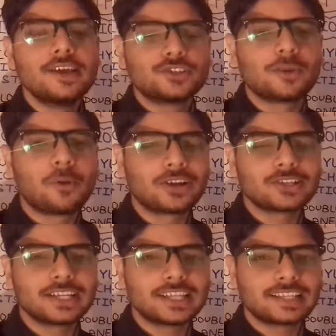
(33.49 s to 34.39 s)
So
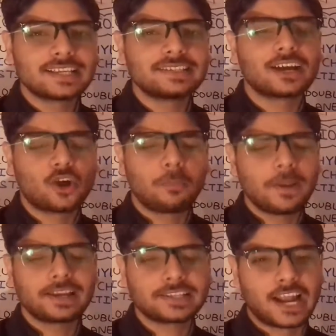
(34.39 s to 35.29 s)
photosynthesis is the
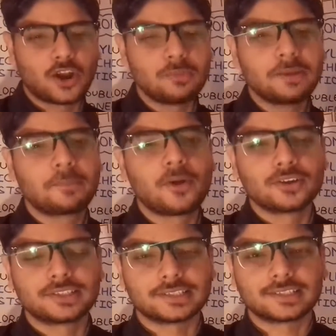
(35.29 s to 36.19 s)
complex anaerobic
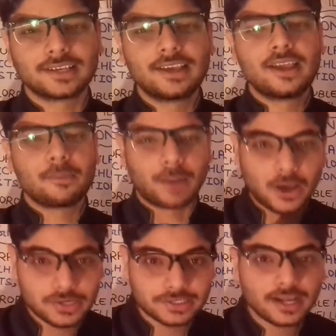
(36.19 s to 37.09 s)
process
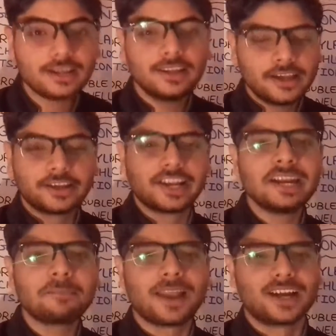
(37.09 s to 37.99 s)
by which the
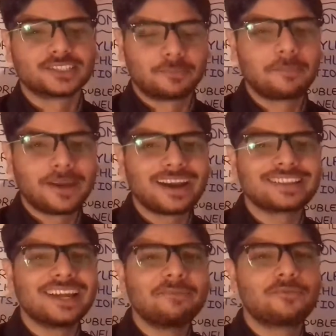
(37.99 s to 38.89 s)
green plants prepare
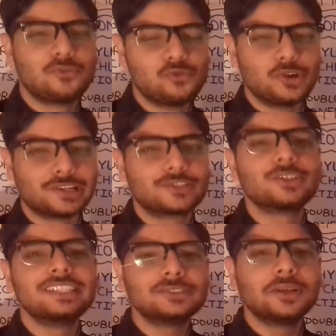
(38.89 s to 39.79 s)
their food. So
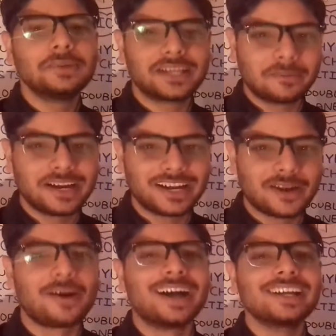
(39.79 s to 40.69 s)
these will be coming
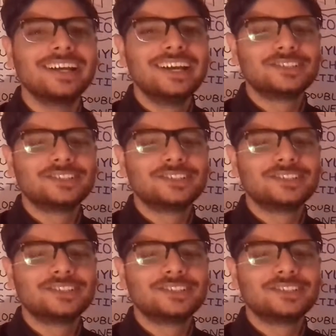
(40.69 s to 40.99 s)
under what?